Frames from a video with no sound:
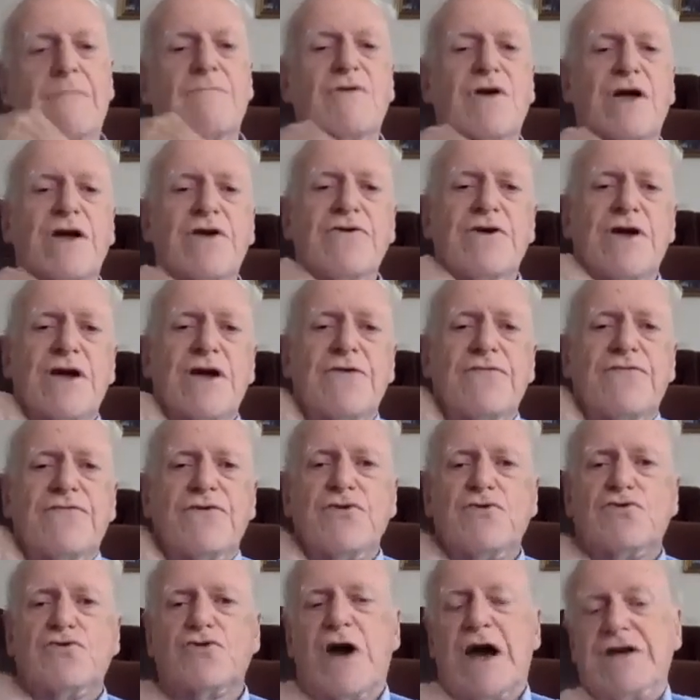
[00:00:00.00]
if
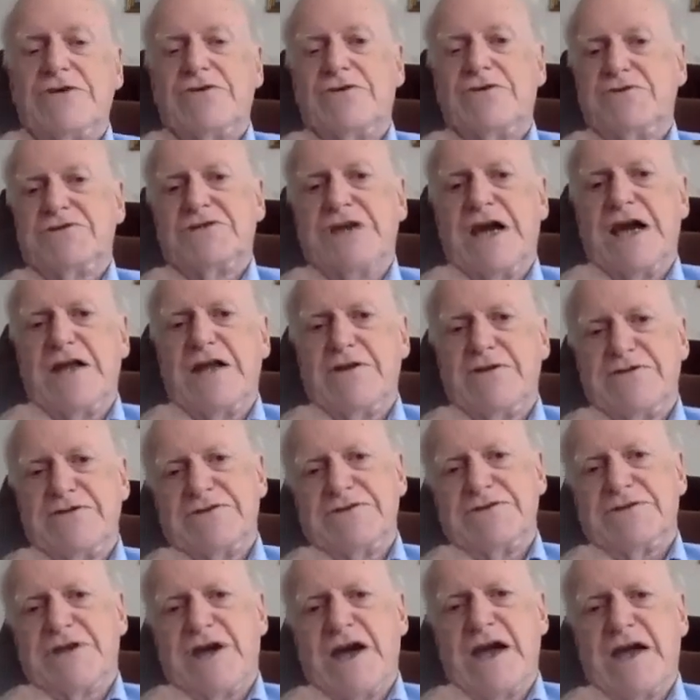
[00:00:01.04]
you try to challenge,
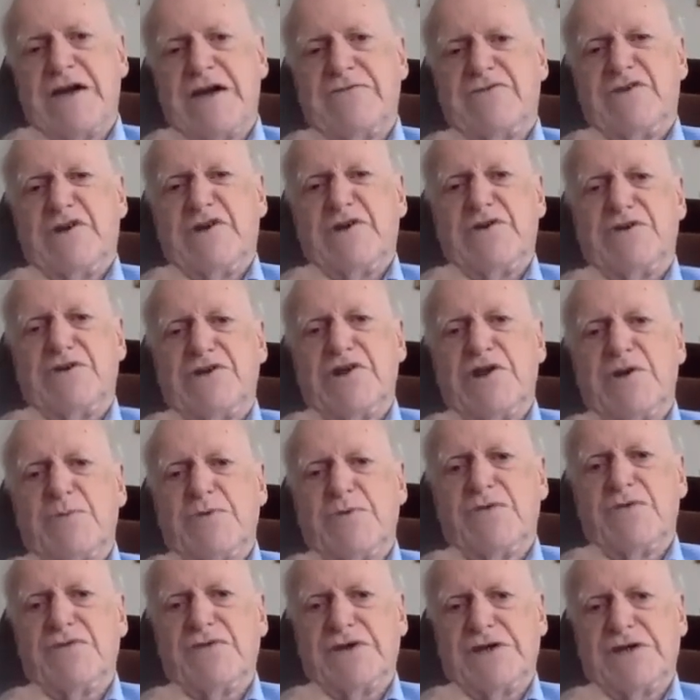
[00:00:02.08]
as I have done on a
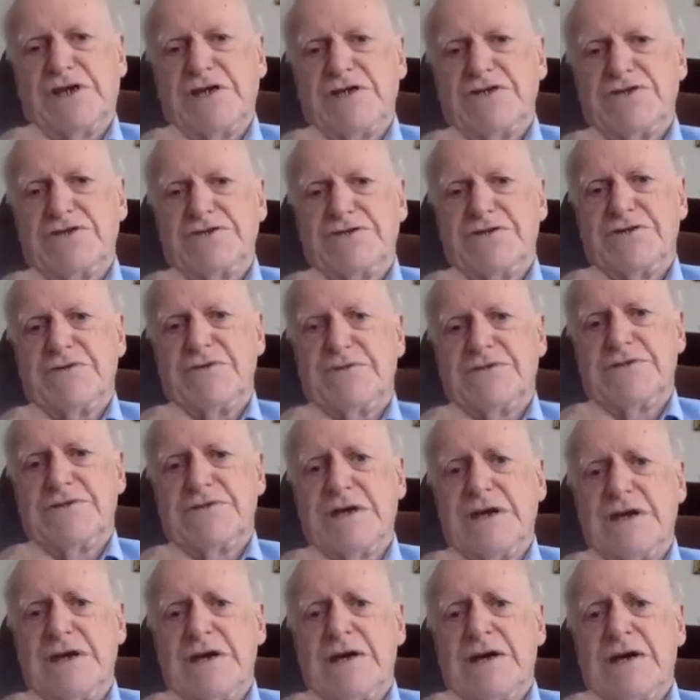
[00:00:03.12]
number of
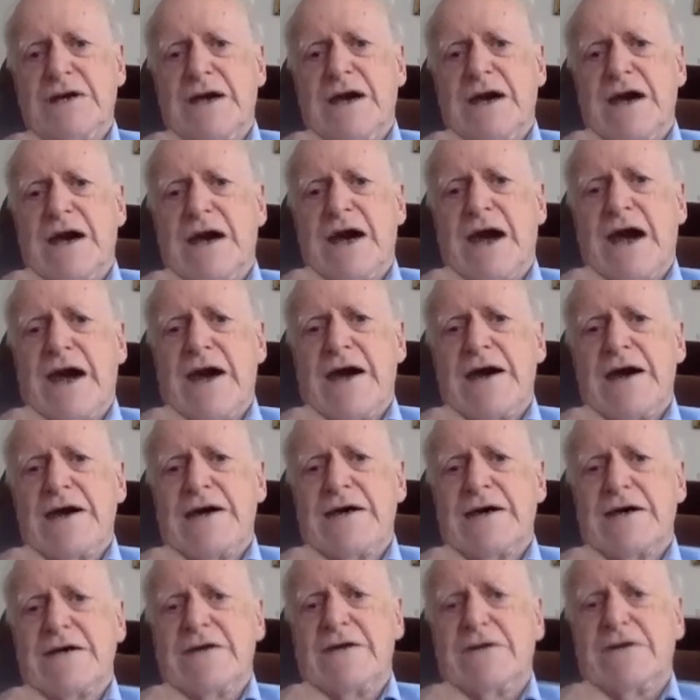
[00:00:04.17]
occasions,
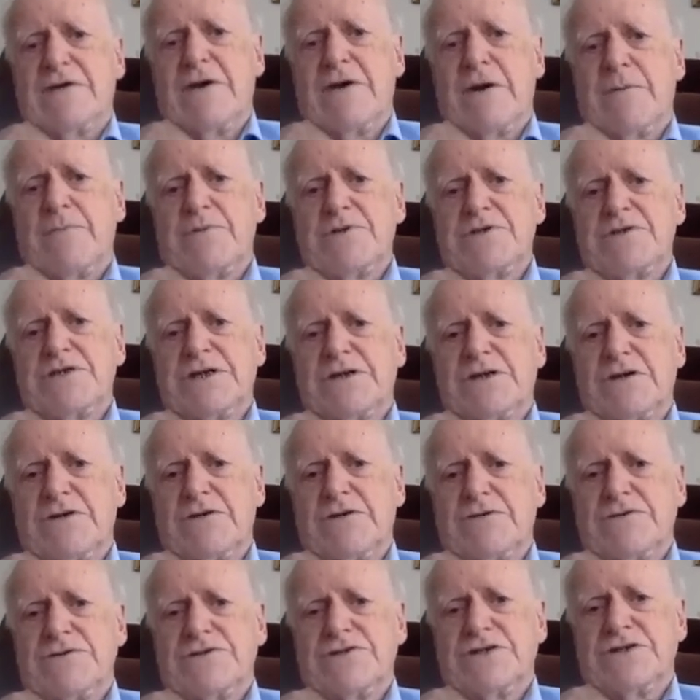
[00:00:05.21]
a
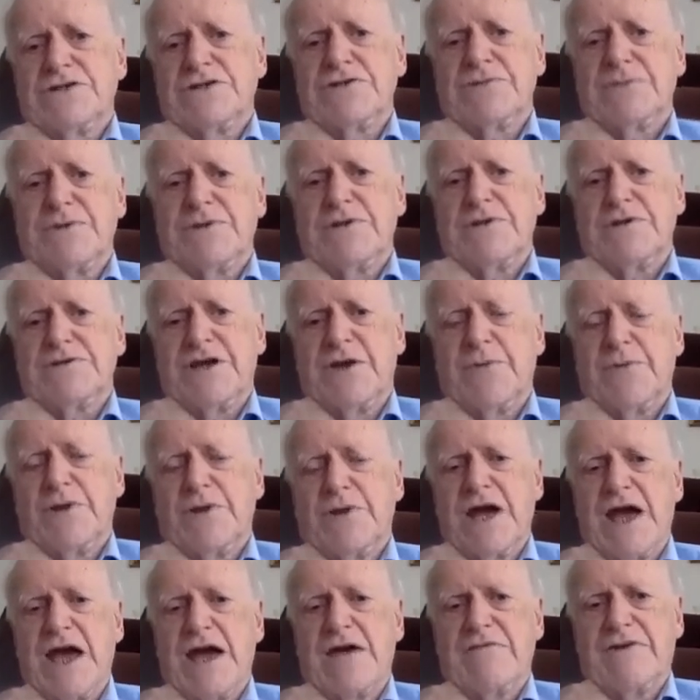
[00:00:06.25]
particular judgment and say,
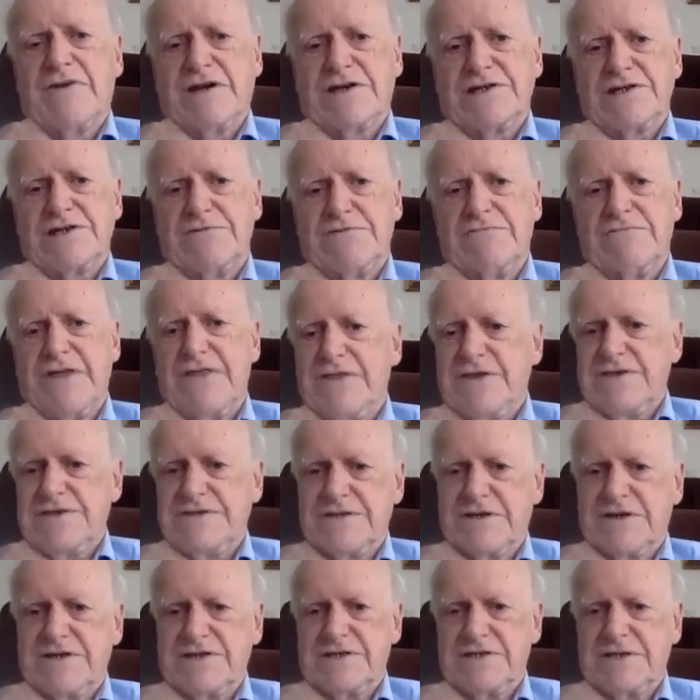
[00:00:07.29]
well, I have actually read
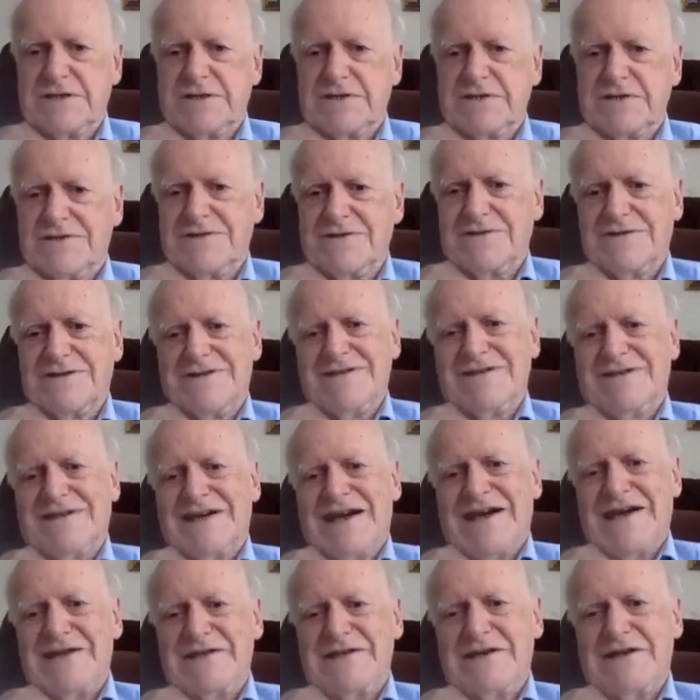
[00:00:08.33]
this article
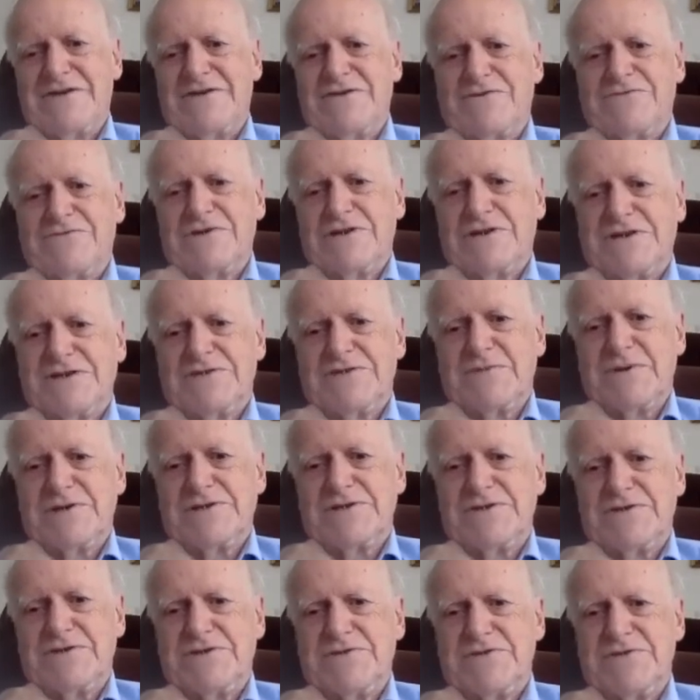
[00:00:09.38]
and I don't think it's
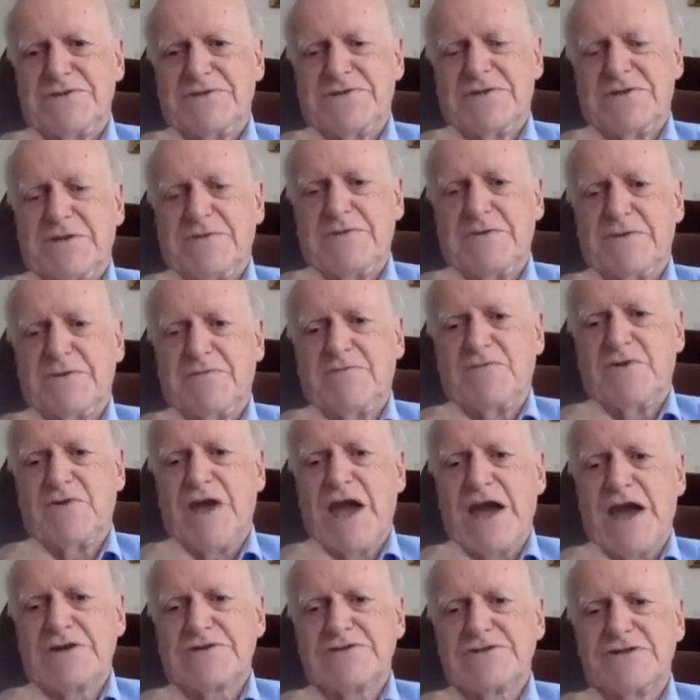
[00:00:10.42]
much use, then the
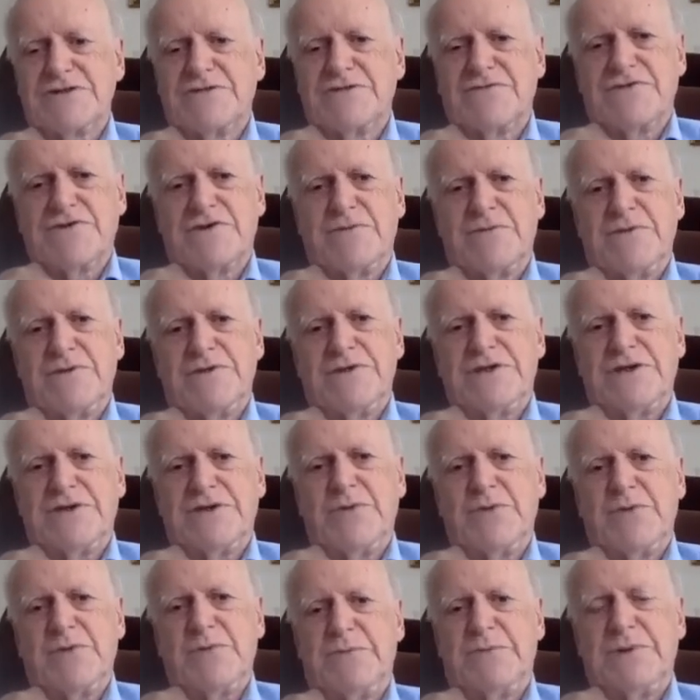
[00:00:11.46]
reaction of the committee
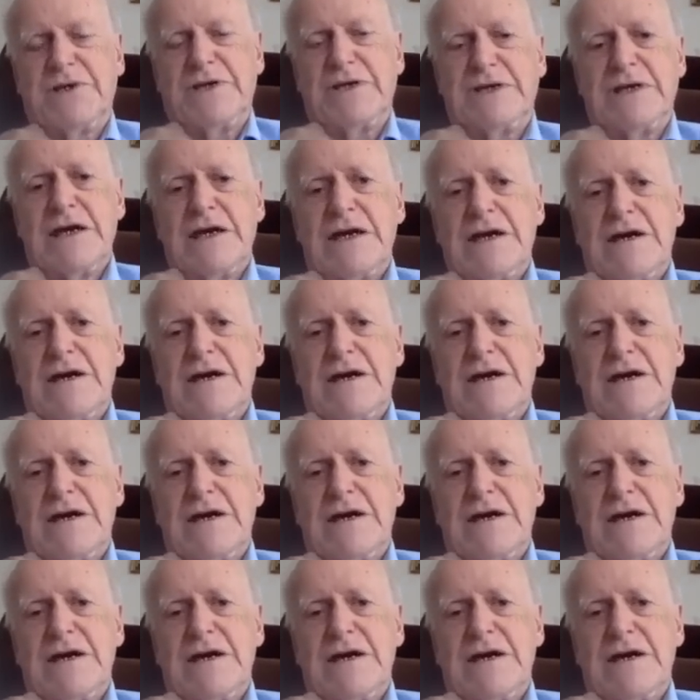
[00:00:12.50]
will be,